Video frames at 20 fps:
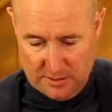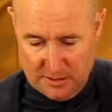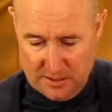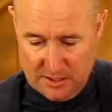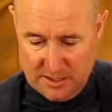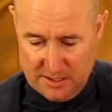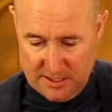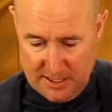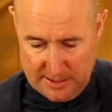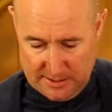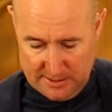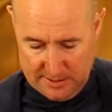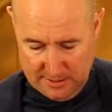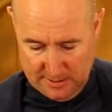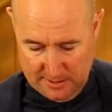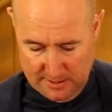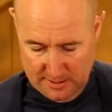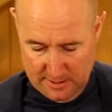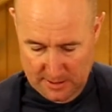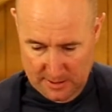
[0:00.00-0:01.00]
a
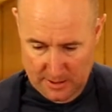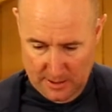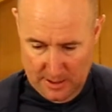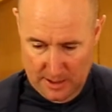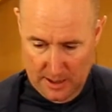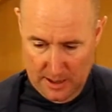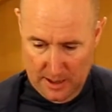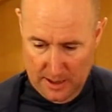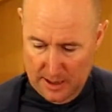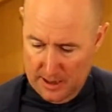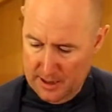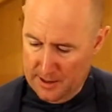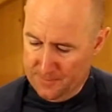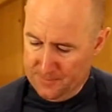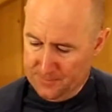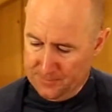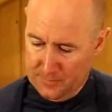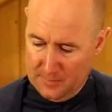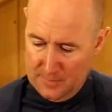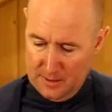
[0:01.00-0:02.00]
set
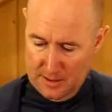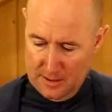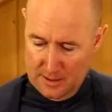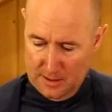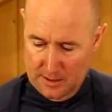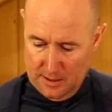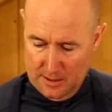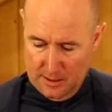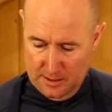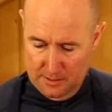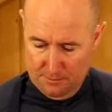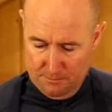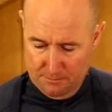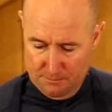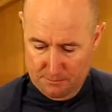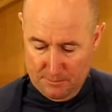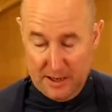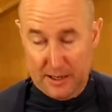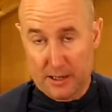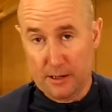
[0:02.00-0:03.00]

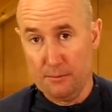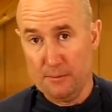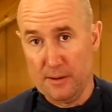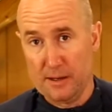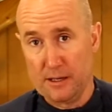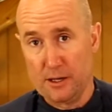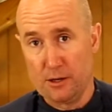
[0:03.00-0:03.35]
make a